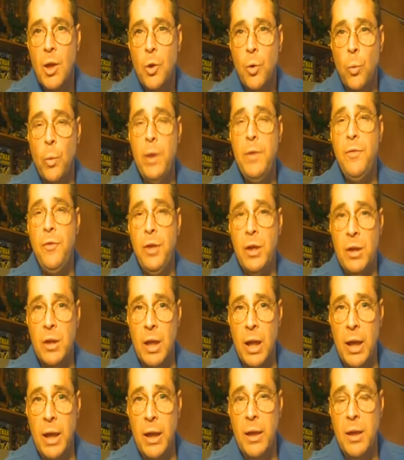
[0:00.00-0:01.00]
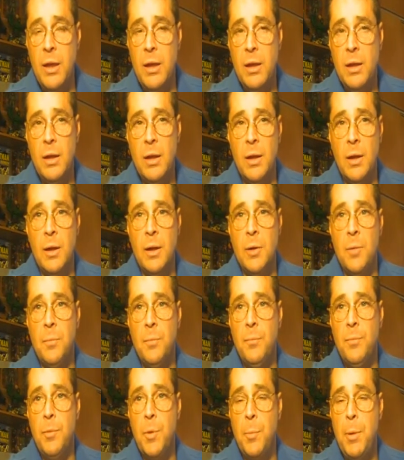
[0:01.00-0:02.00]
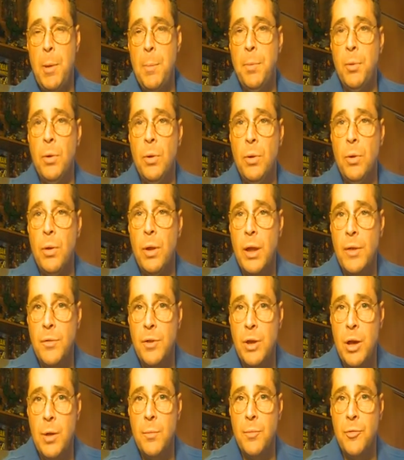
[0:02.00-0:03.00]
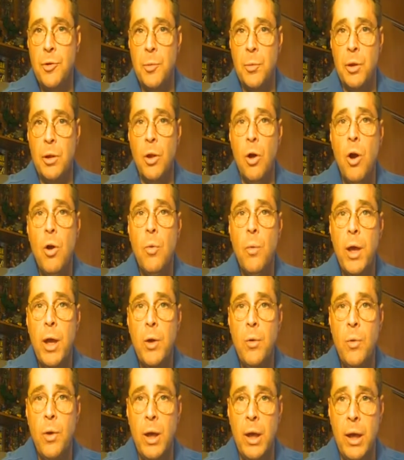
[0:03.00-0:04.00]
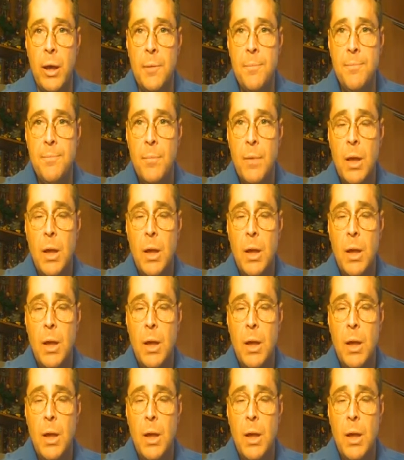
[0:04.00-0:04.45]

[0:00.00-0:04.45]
We feel like people have come from a long way away